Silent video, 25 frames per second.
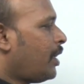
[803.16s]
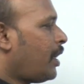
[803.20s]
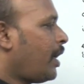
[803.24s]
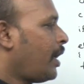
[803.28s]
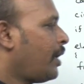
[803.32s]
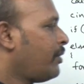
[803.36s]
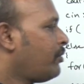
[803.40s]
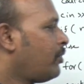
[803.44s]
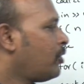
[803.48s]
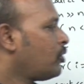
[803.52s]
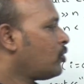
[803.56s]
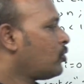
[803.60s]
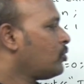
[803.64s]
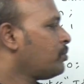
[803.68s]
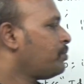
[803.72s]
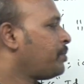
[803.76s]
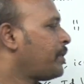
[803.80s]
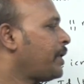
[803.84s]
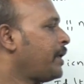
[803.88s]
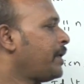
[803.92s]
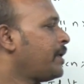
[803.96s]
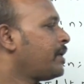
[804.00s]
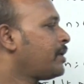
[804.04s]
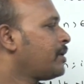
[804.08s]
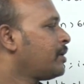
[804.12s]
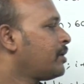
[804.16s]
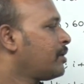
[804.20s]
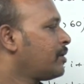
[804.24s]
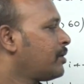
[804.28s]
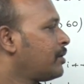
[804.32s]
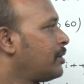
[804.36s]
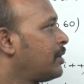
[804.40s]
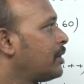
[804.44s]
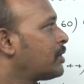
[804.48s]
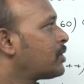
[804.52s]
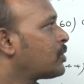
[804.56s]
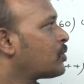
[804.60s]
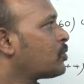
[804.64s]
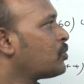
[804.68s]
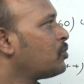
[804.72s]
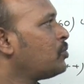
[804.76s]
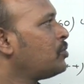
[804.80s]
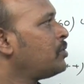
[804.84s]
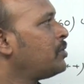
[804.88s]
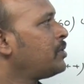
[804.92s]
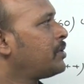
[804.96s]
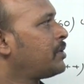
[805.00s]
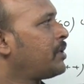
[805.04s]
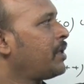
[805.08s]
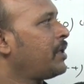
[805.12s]
I want to print the
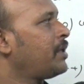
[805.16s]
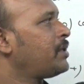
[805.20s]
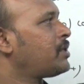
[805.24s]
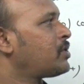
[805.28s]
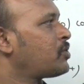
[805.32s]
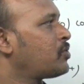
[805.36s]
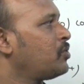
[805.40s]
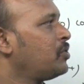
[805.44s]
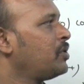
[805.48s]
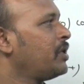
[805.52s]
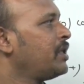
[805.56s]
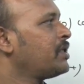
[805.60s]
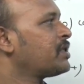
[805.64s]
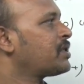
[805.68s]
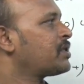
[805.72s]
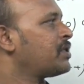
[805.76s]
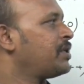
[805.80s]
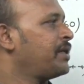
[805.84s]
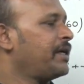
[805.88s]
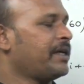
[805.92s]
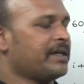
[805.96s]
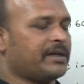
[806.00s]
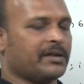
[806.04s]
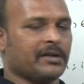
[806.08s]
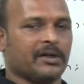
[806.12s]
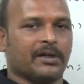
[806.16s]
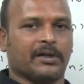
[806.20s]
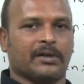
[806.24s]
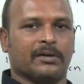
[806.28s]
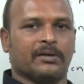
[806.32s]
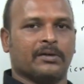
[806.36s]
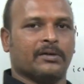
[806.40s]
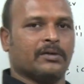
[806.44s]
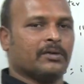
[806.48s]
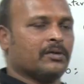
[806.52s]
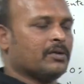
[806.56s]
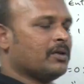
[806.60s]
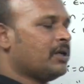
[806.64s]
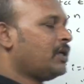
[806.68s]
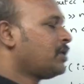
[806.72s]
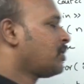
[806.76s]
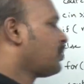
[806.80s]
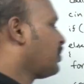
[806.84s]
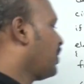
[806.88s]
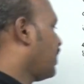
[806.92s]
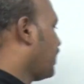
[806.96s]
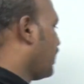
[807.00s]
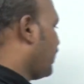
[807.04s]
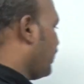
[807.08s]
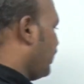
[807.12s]
three students data.
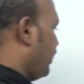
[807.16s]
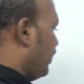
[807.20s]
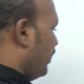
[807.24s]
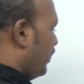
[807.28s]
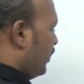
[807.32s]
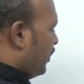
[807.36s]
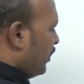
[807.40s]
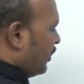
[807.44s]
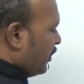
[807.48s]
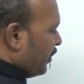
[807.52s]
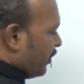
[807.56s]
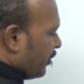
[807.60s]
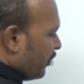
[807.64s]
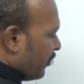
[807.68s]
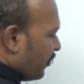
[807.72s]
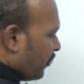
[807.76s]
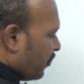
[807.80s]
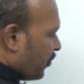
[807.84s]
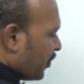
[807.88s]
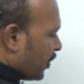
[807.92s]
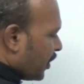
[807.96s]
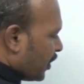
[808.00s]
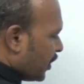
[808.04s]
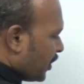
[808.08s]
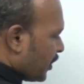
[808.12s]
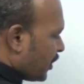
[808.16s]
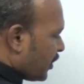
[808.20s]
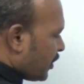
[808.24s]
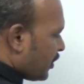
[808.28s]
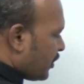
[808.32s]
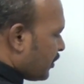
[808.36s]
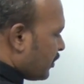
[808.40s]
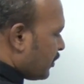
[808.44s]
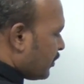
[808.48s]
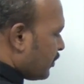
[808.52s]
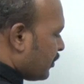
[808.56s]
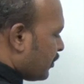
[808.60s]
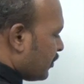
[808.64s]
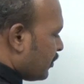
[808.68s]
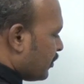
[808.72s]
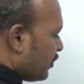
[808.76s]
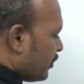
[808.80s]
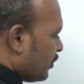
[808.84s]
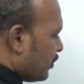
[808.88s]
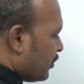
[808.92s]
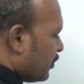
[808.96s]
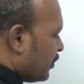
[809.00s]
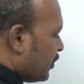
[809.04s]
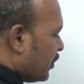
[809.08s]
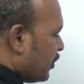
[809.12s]
That's why for
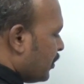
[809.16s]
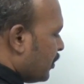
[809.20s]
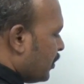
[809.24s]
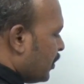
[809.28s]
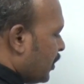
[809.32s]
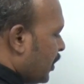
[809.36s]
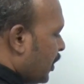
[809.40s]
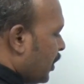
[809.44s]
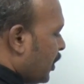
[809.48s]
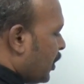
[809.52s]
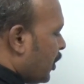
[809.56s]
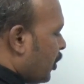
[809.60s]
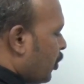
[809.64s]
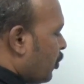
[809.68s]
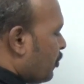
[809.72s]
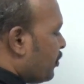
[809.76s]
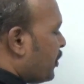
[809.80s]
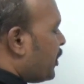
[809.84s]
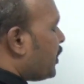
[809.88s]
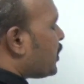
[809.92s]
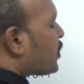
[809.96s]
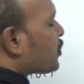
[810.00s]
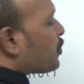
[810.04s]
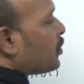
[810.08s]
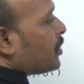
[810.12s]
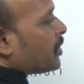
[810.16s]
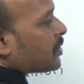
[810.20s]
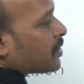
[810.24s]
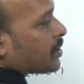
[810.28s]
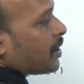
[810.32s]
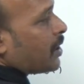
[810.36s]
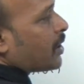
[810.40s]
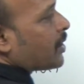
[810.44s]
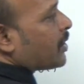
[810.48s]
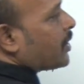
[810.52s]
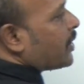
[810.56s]
how many students are